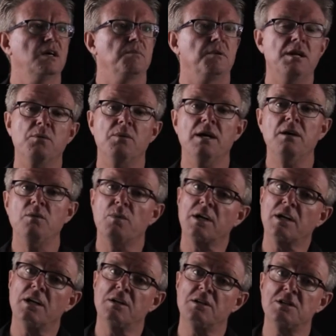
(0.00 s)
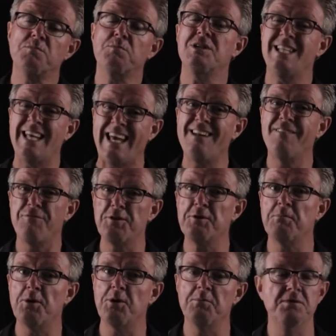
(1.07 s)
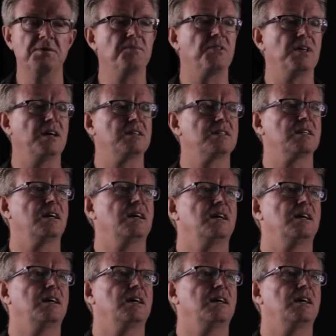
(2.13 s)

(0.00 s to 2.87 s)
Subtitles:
But anyway, we're gonna just pretend for the moment that